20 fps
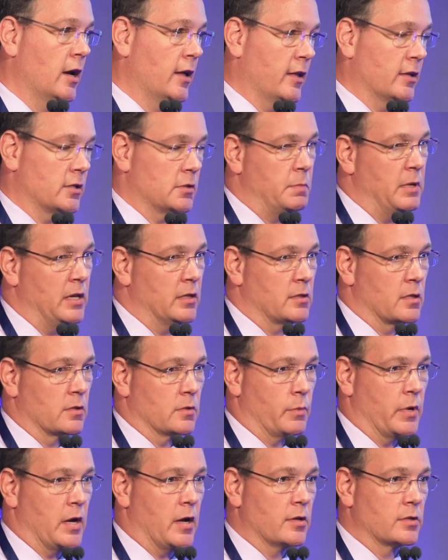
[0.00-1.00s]
And that speaks
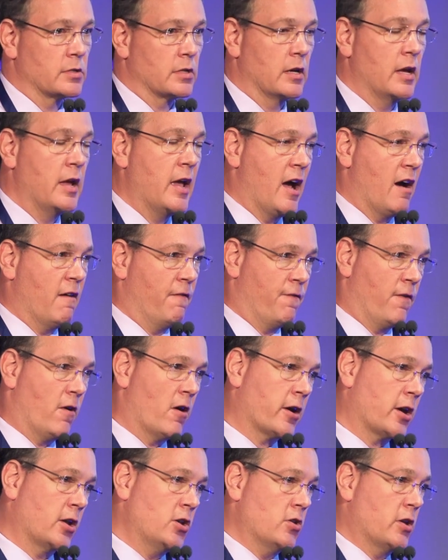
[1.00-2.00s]
as well to how
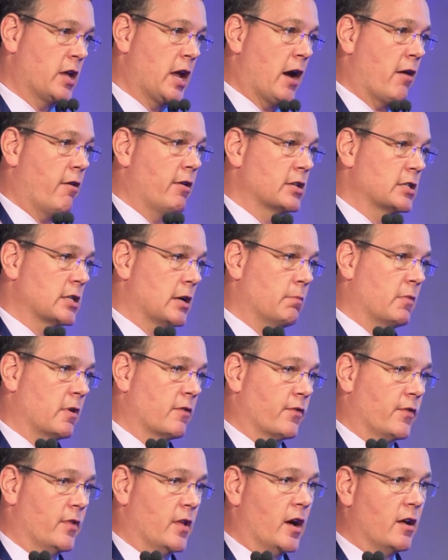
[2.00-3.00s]
far can you carry
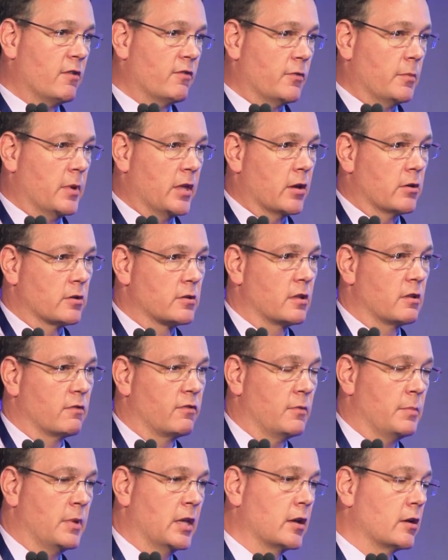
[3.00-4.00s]
someone from the unfamiliar to the
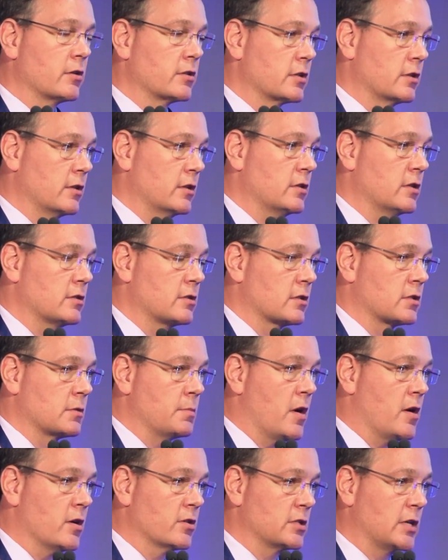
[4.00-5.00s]
familiar. So this is a
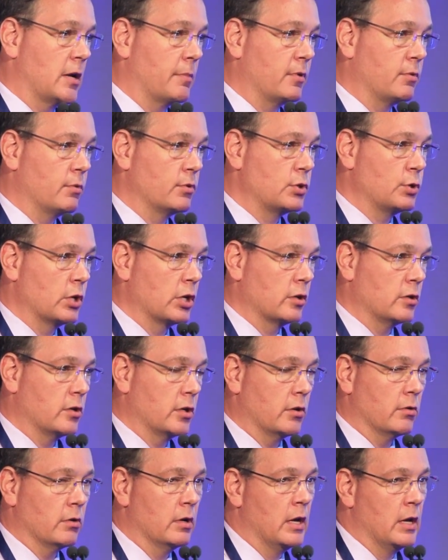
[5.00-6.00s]
small step at which you can
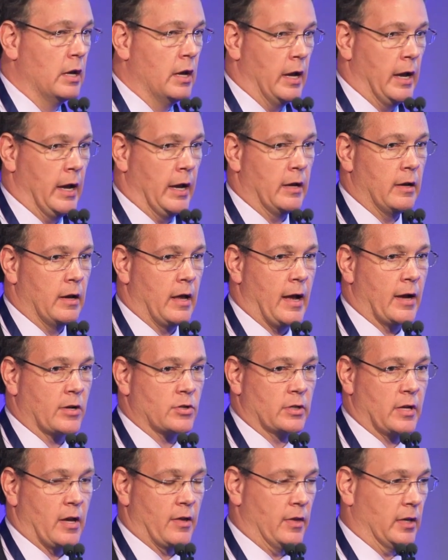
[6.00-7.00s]
do. And
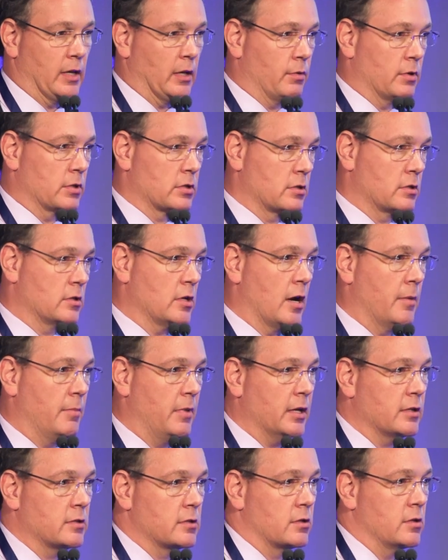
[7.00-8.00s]
actually, I think it was Tom
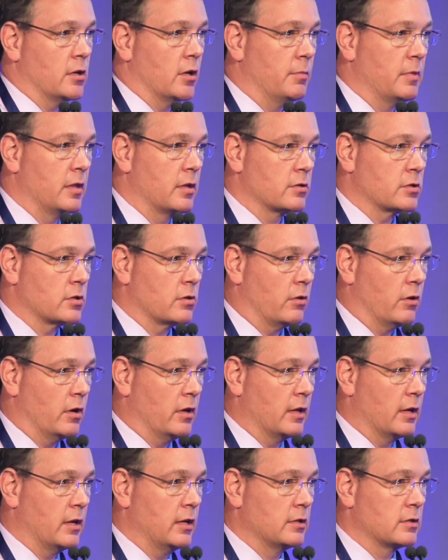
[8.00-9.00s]
Nix that told me the
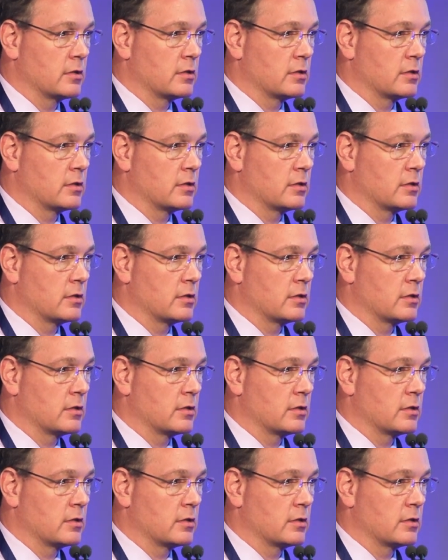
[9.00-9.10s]
story that